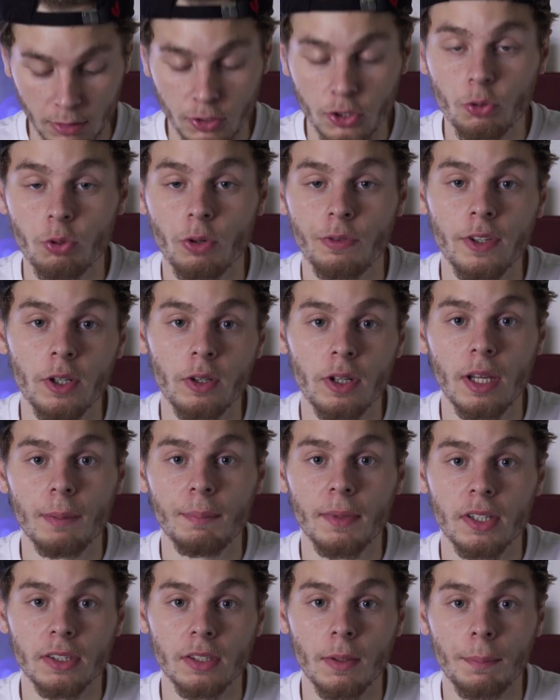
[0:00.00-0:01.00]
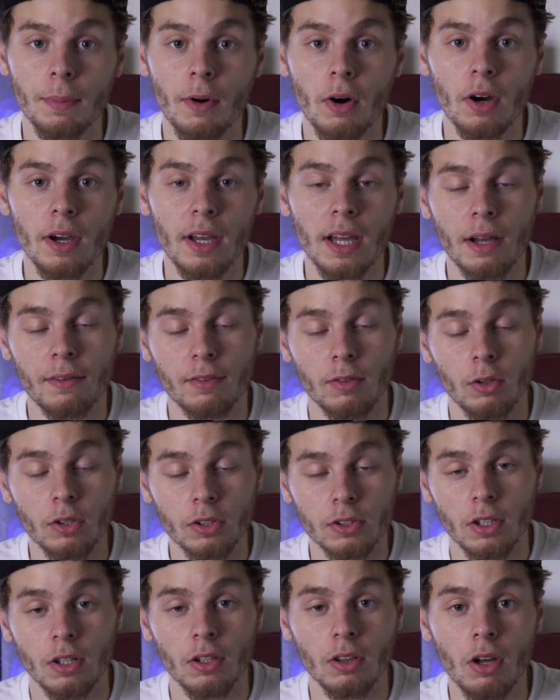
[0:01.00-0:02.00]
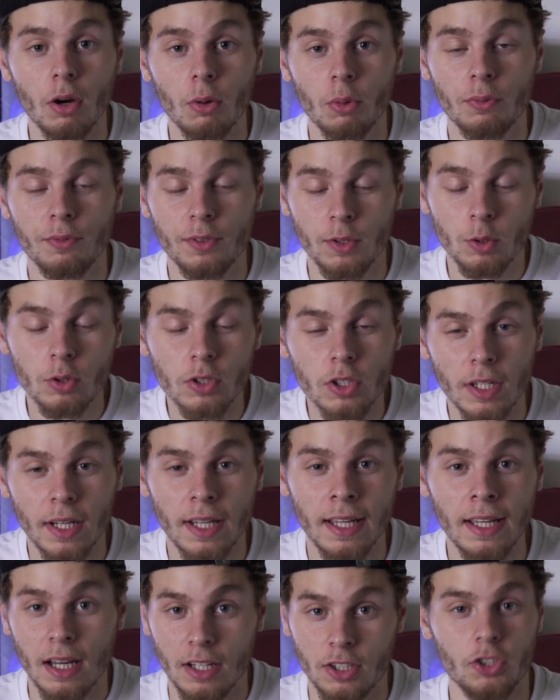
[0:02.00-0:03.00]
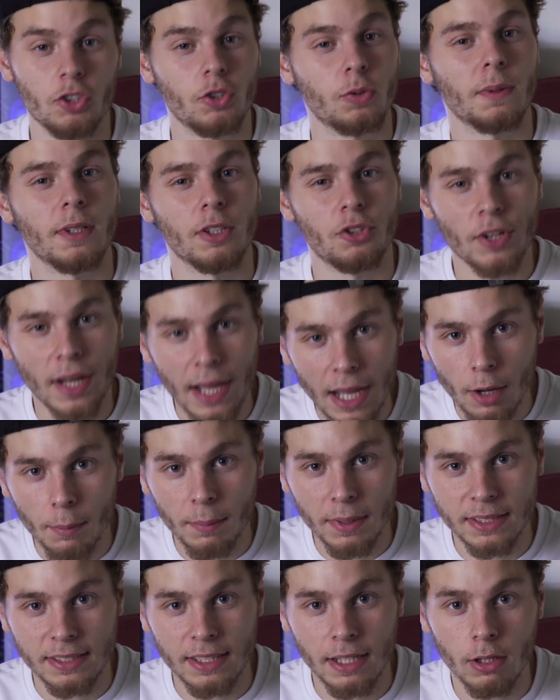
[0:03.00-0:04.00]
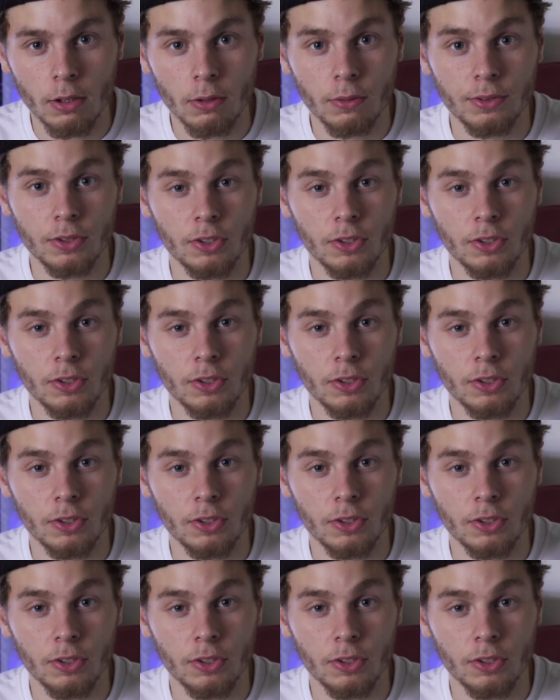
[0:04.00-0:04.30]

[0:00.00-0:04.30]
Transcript: I'm just reviewing it because I bought it, I've looked at a lot of reviews on it and I just want to try it out myself,